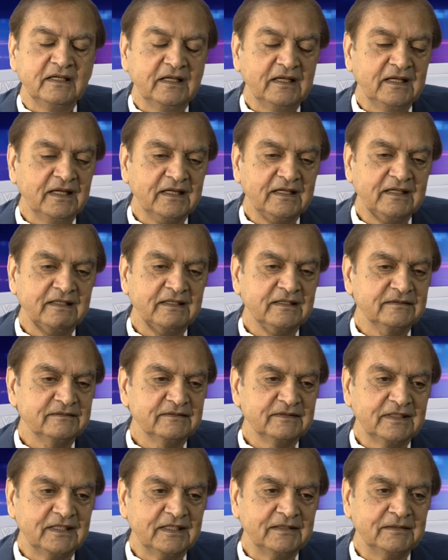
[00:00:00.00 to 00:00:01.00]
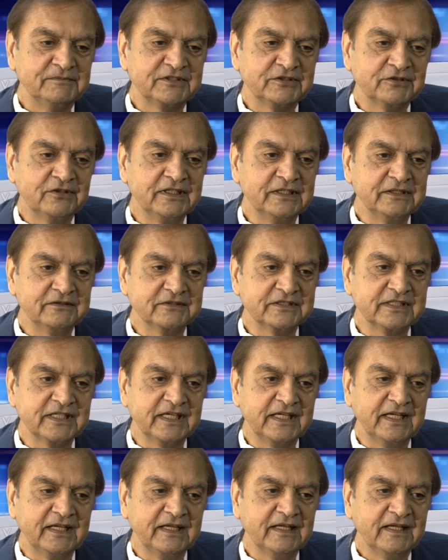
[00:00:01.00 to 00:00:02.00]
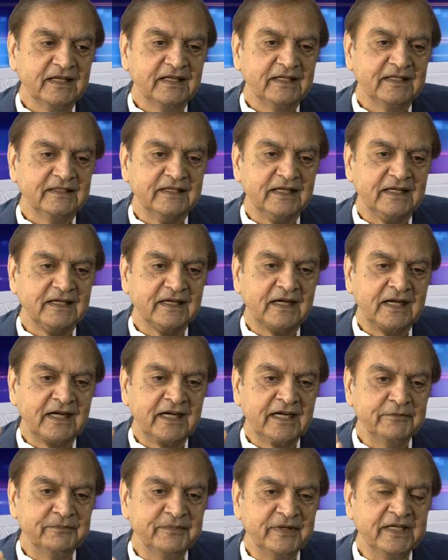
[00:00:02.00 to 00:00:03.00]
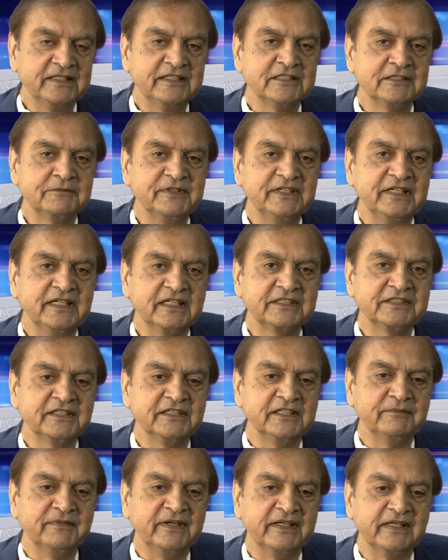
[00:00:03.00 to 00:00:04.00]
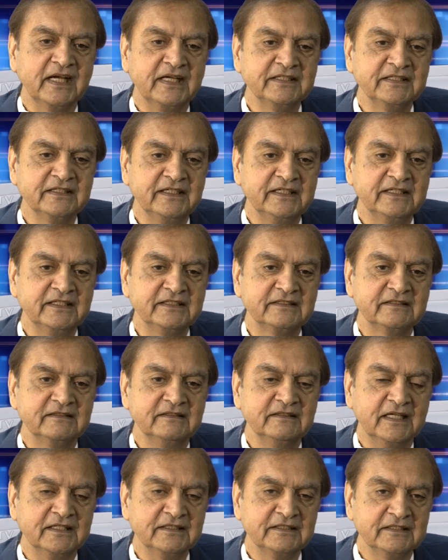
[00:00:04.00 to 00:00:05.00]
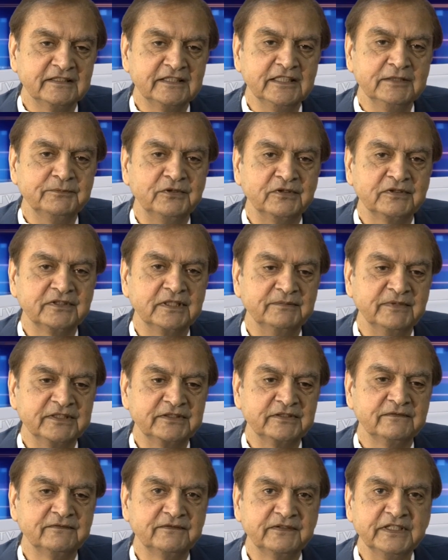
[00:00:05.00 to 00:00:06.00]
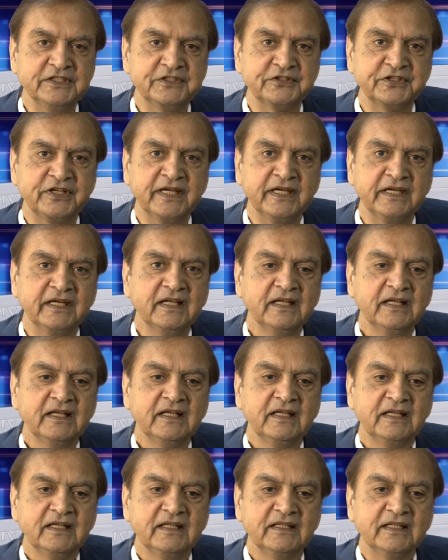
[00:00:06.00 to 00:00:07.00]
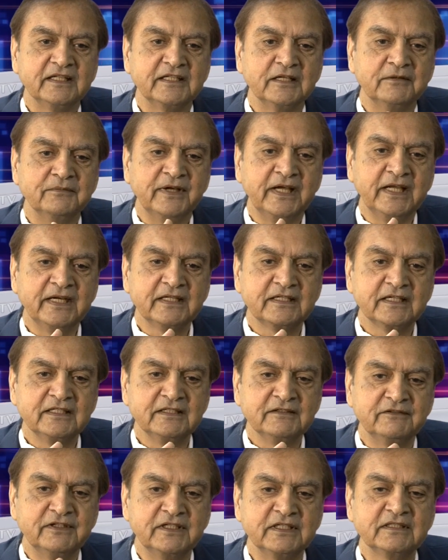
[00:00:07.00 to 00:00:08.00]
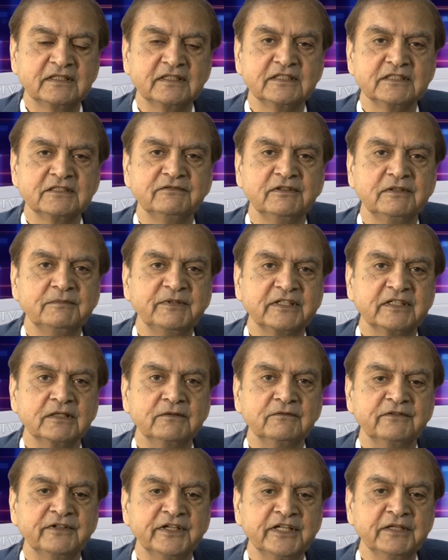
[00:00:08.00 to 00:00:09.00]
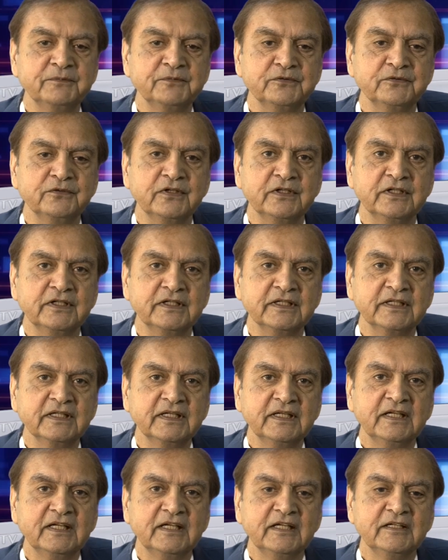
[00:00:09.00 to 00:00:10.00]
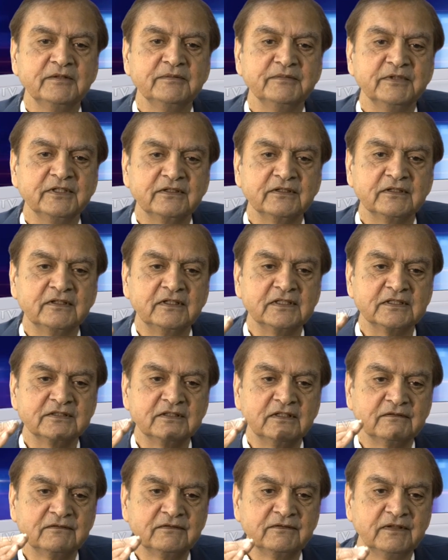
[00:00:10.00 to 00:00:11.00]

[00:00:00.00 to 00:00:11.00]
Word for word: And I'm sorry to say that I had made this prediction in my 1993 book, The Myth of Free Trade, that American workers will become very poor because of